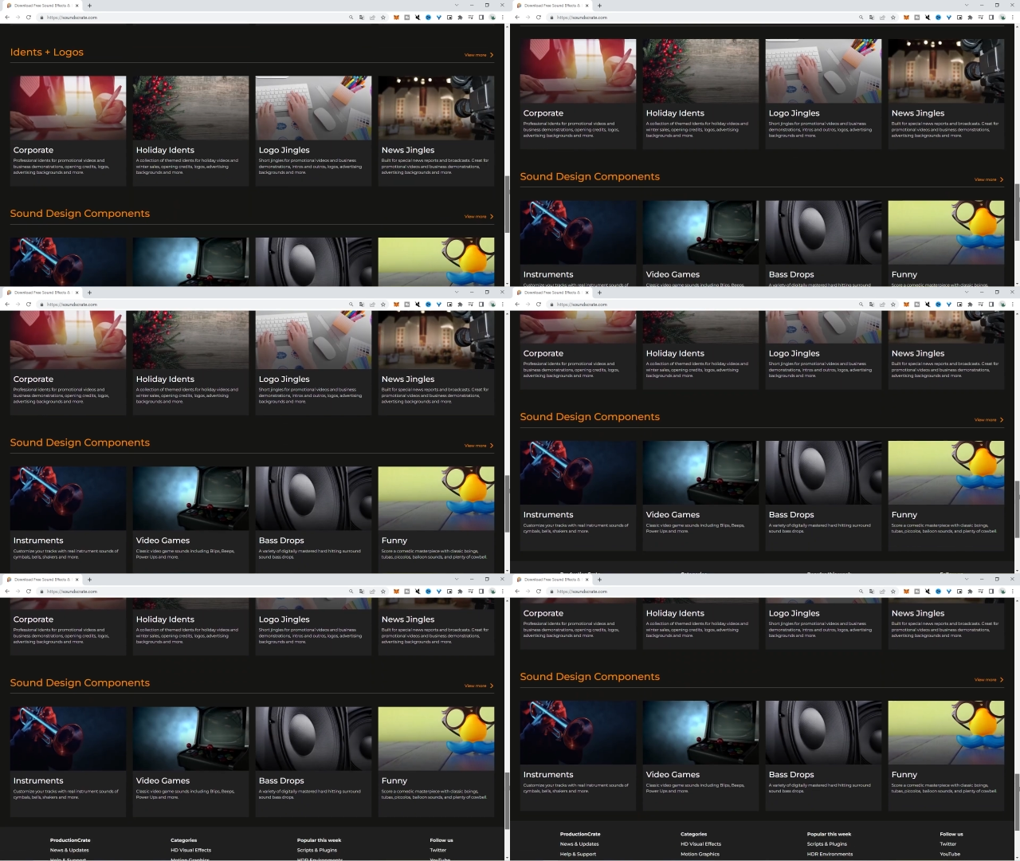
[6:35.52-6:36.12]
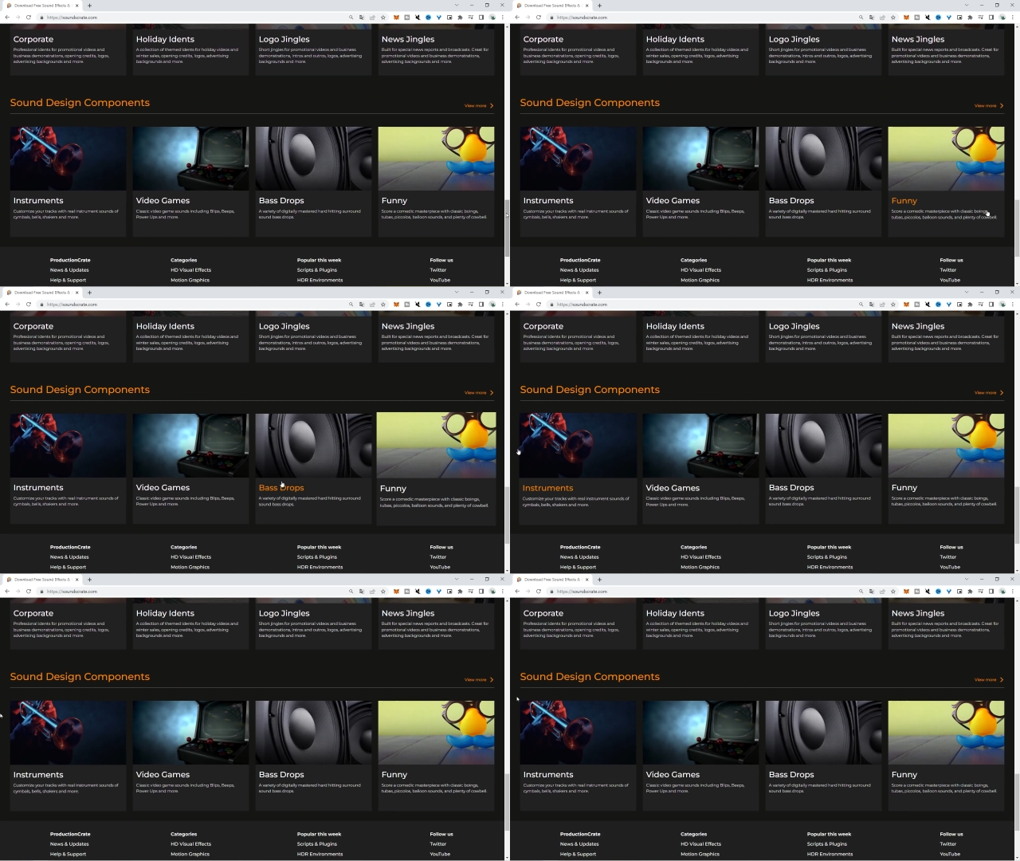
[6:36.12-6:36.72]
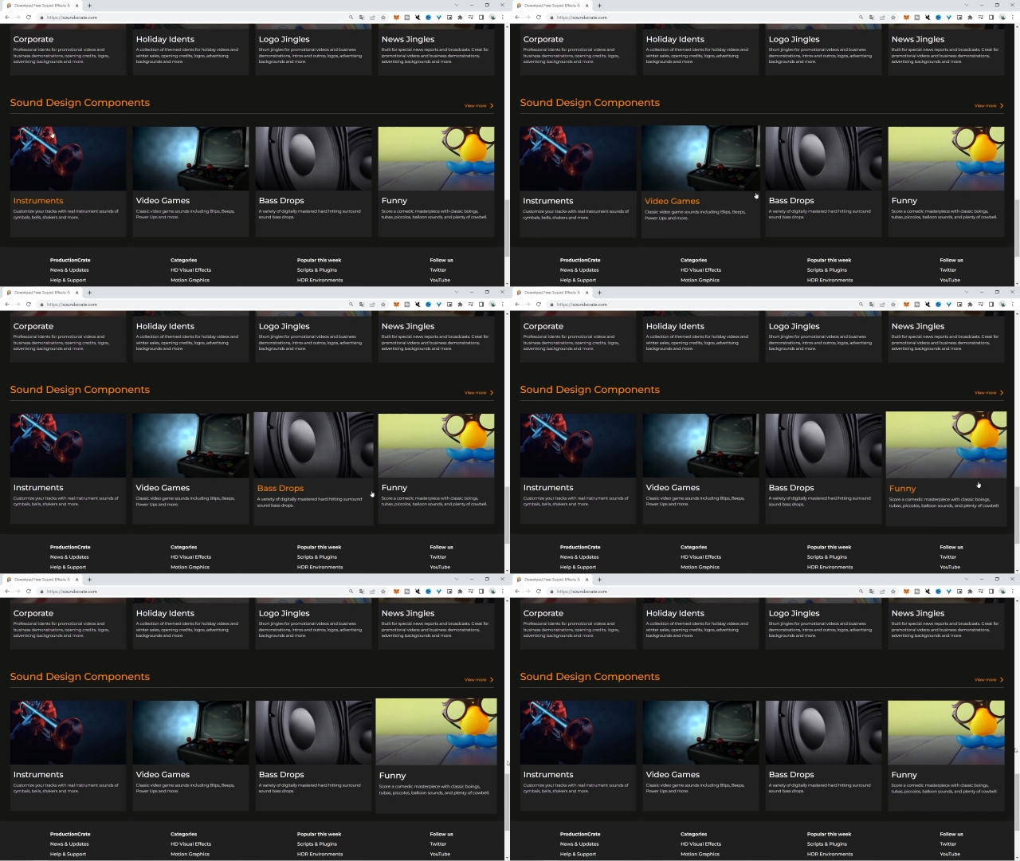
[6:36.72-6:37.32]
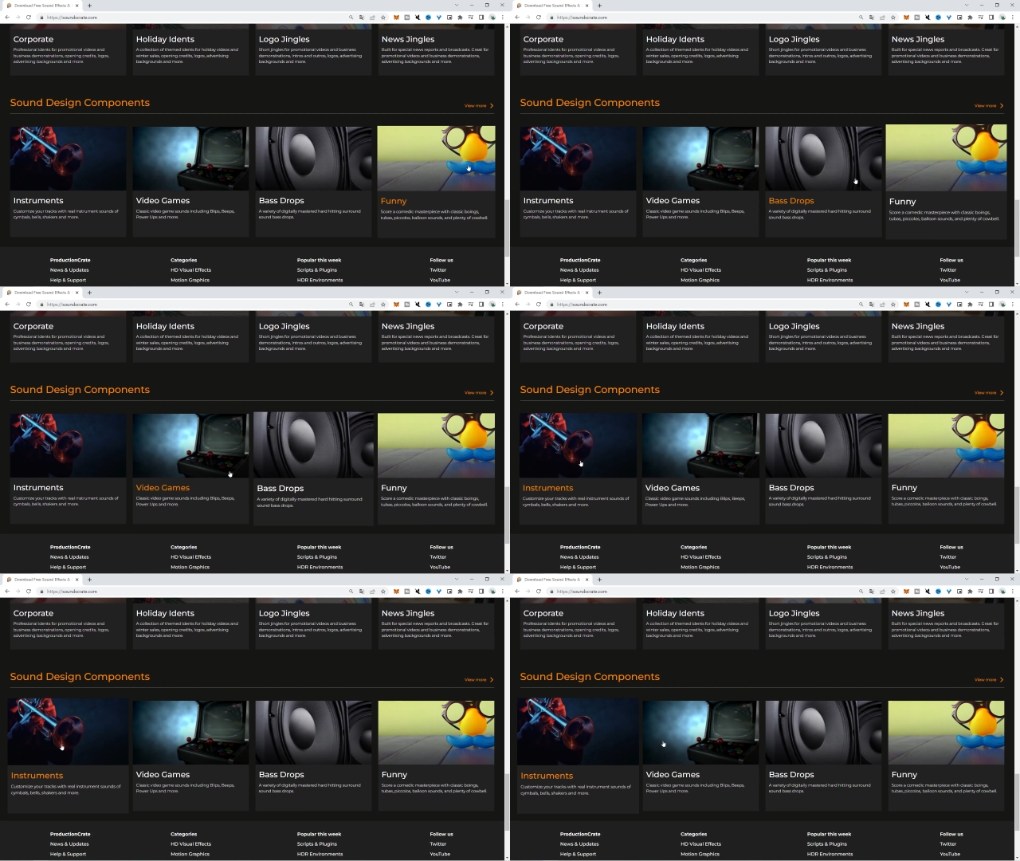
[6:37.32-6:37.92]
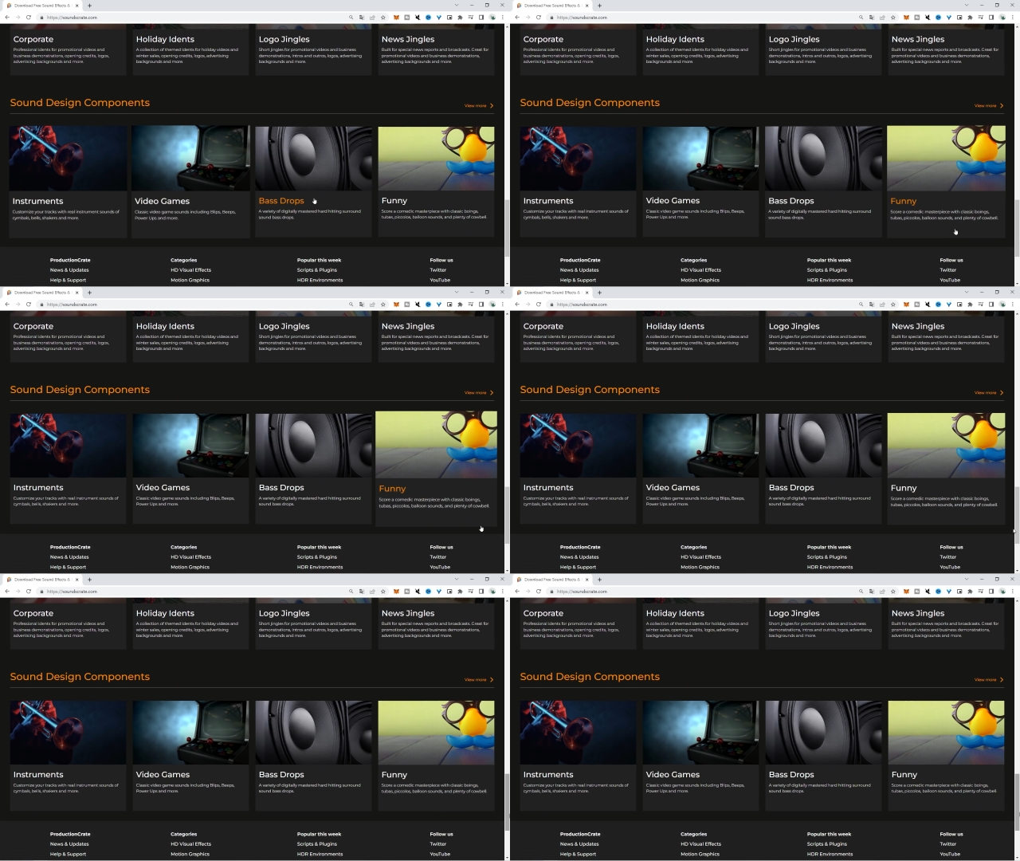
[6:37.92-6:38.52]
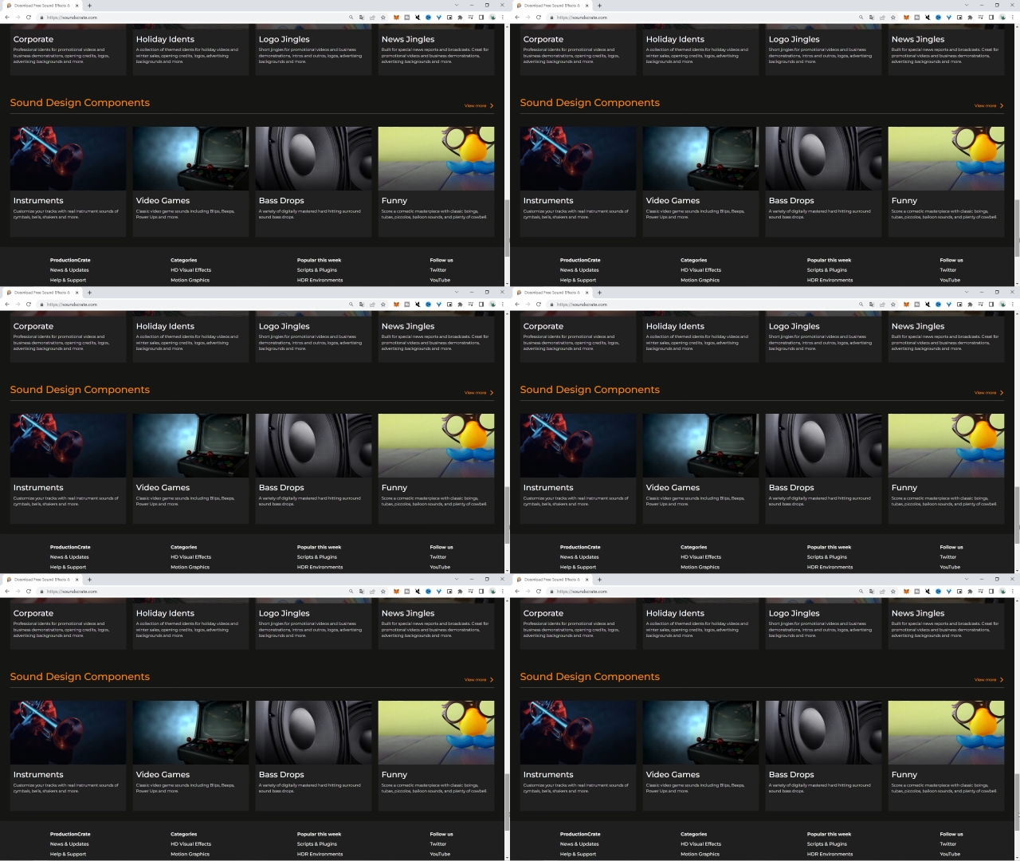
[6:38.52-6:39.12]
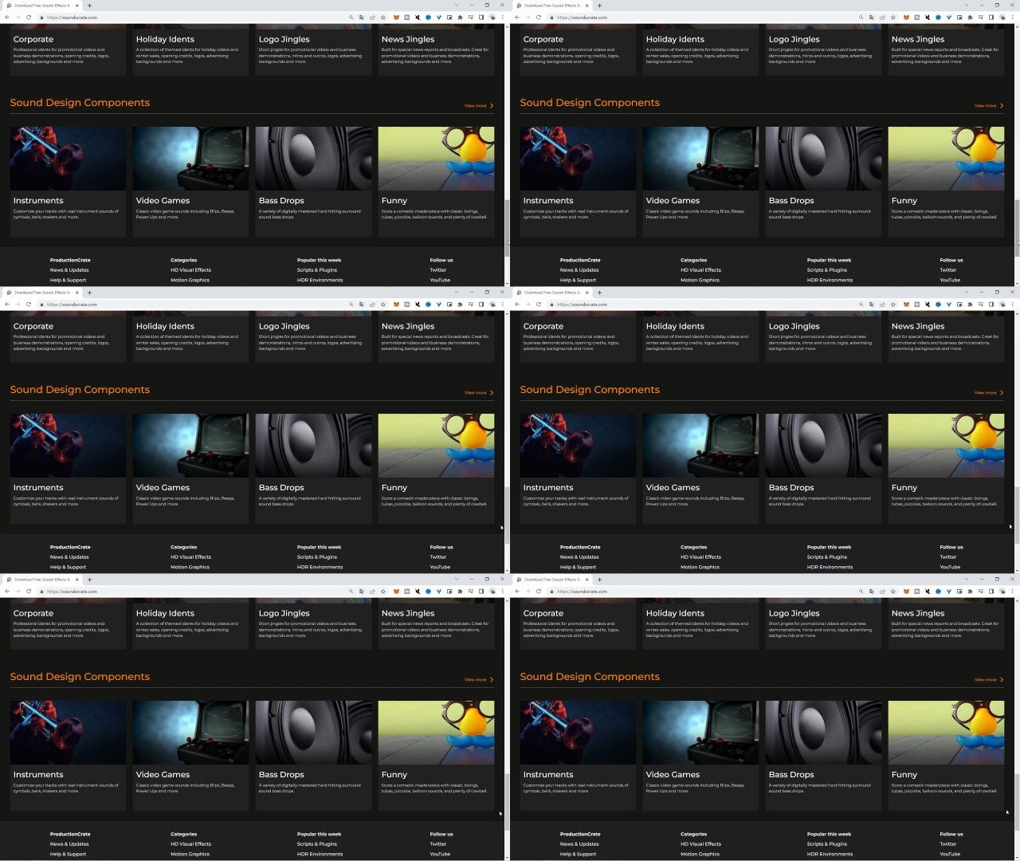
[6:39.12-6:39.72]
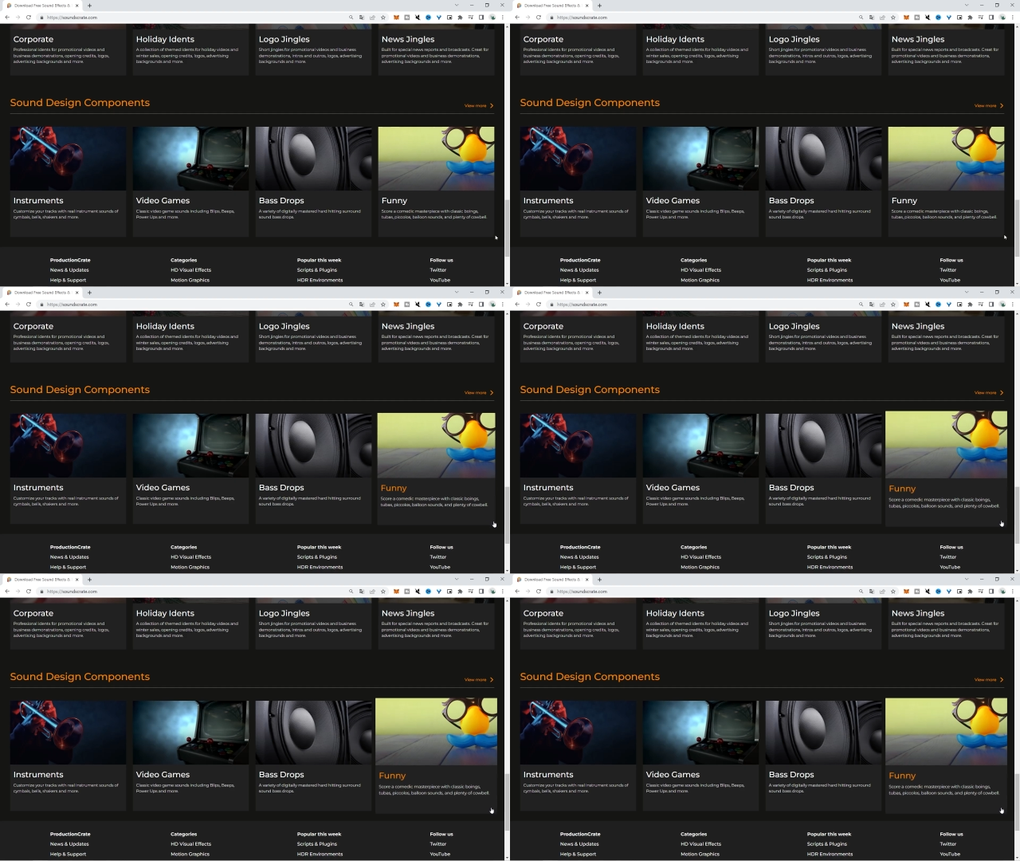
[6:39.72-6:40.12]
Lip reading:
(no speaker visible)